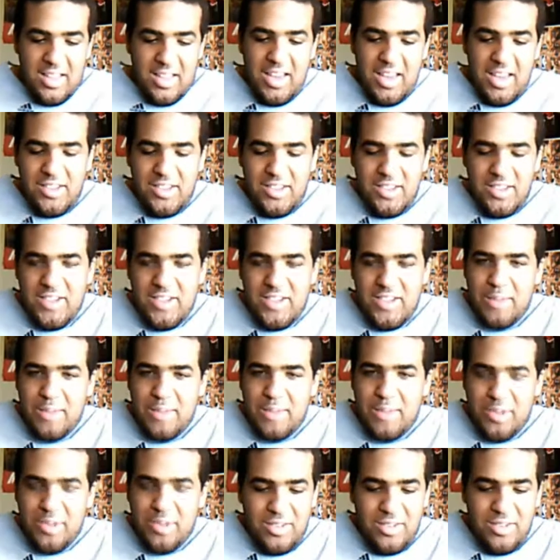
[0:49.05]
In this
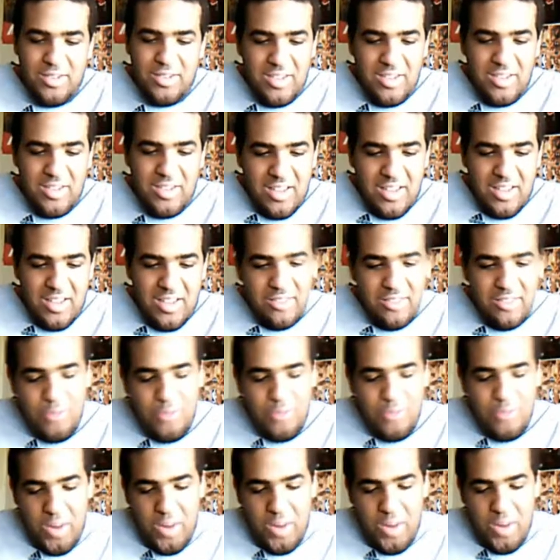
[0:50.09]
chapter,
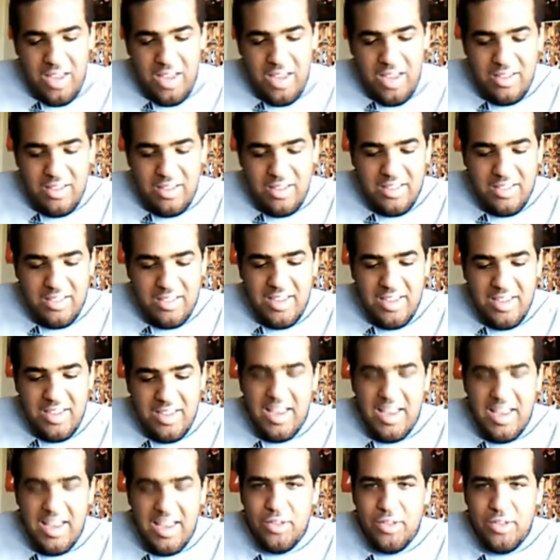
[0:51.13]
from what I can
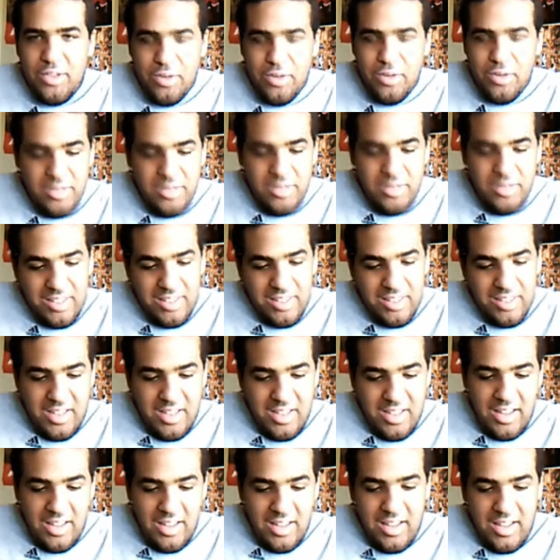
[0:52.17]
gather,
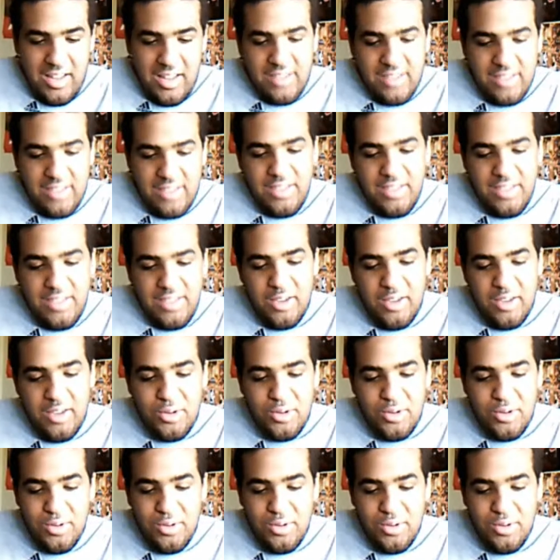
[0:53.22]

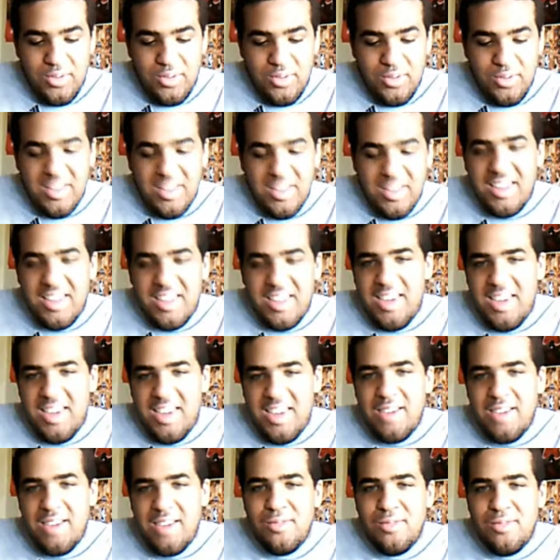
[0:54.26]
Sengoku,
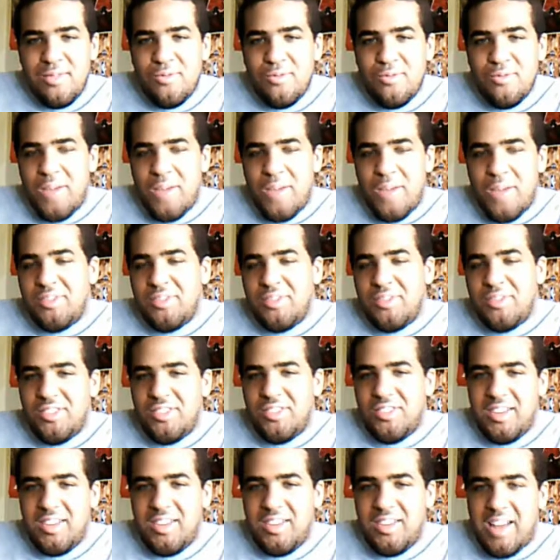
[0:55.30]
he raced the
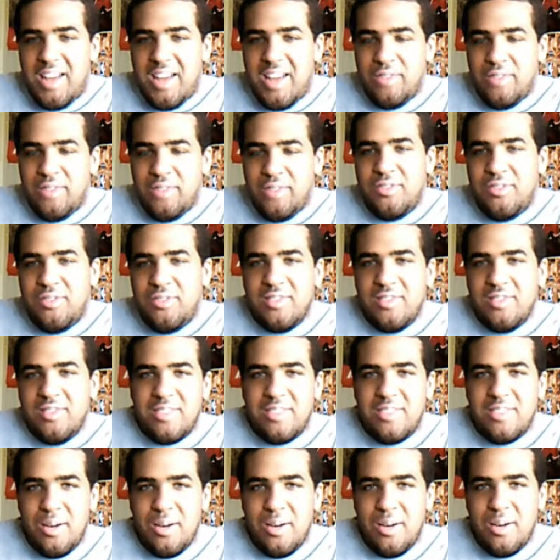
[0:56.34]
shit out
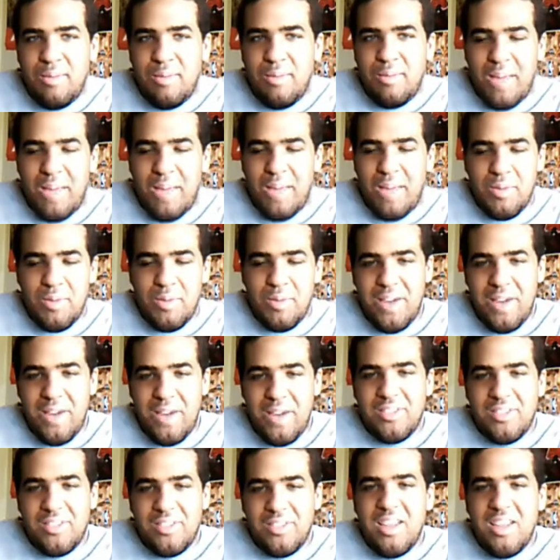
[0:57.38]
of the Blackbeard
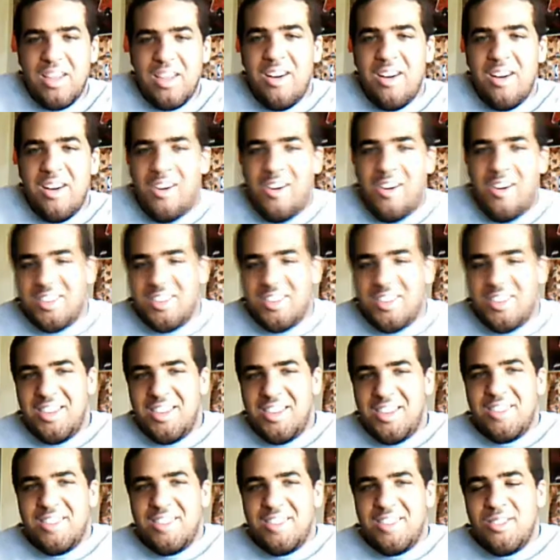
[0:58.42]
pirates. All he
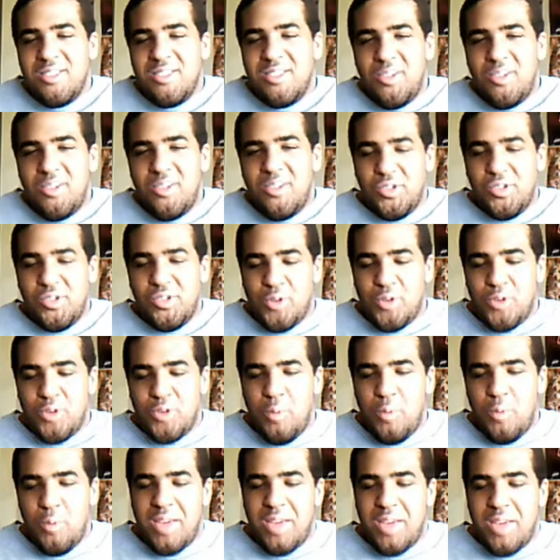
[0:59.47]
did was
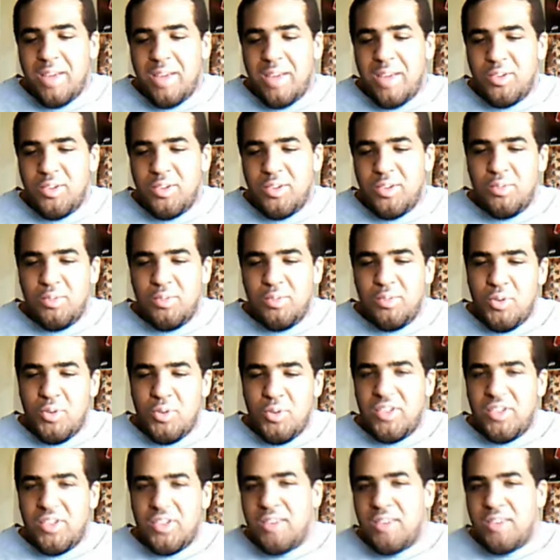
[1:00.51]
grow big back to his
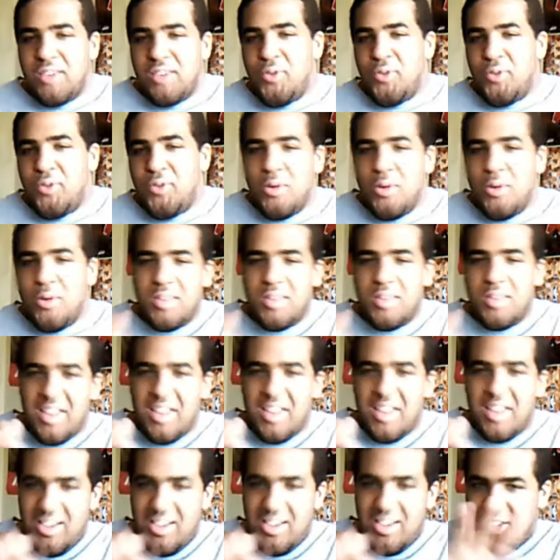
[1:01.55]
Buddha-sized form
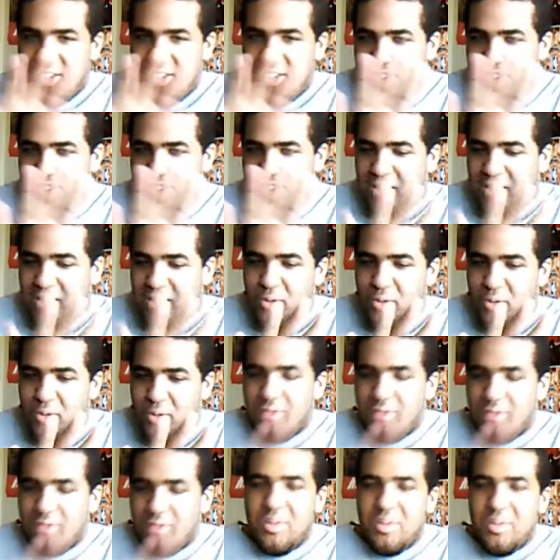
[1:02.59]
and just
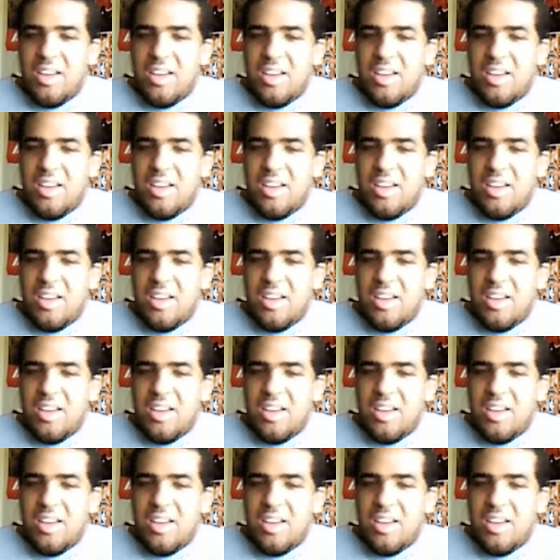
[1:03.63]
shockwave him.